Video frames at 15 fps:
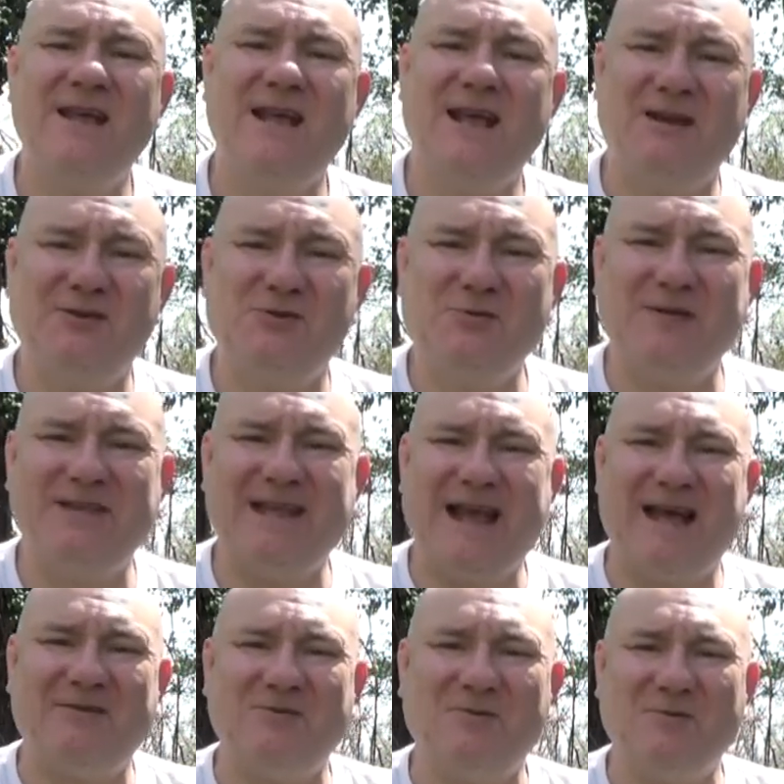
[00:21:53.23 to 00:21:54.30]
and enjoy the
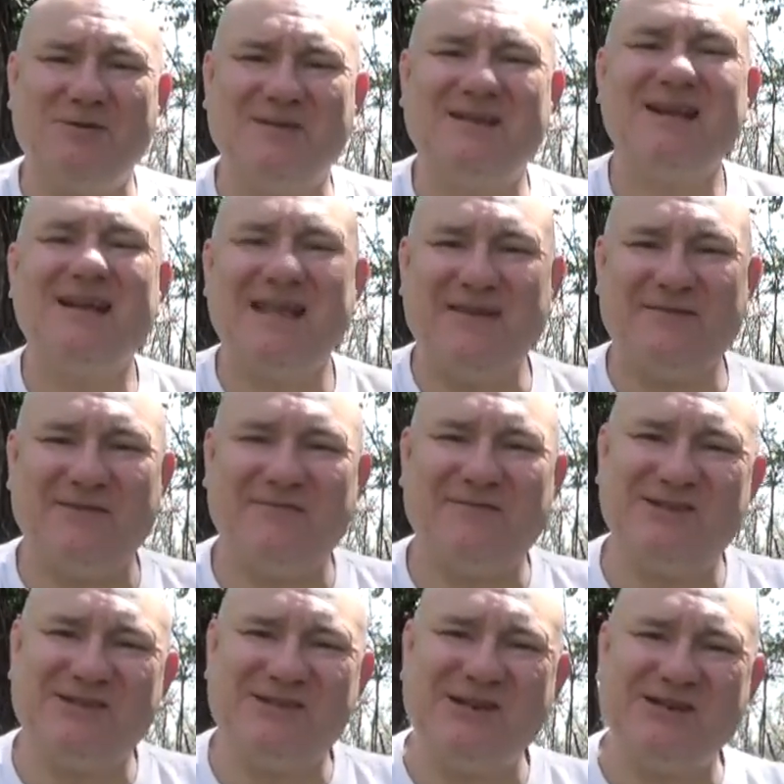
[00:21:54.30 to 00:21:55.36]
outdoors, even if
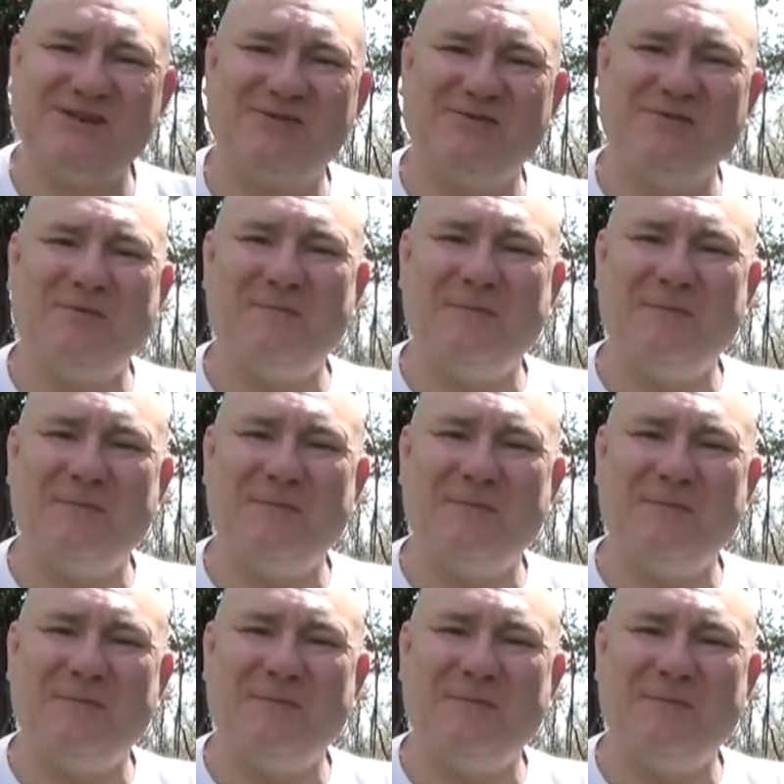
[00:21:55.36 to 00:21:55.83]
it's just your own